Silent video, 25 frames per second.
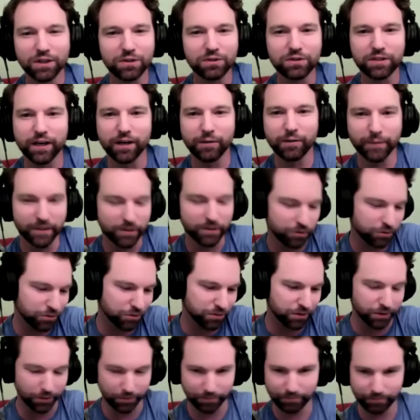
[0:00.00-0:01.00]
You tell me,
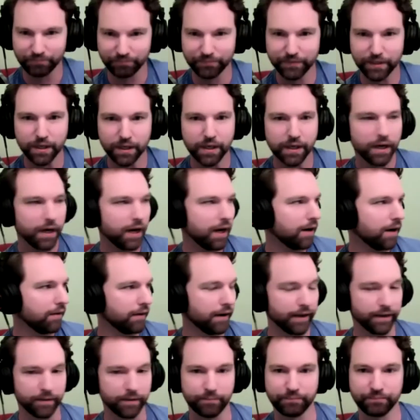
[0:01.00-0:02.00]
Drew. All
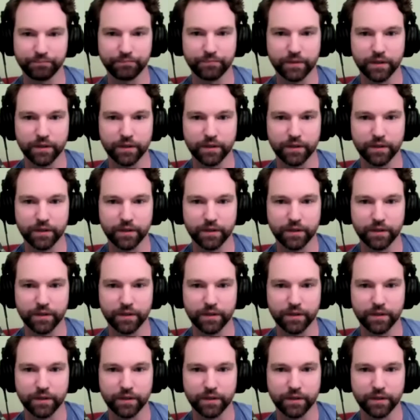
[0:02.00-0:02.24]
right,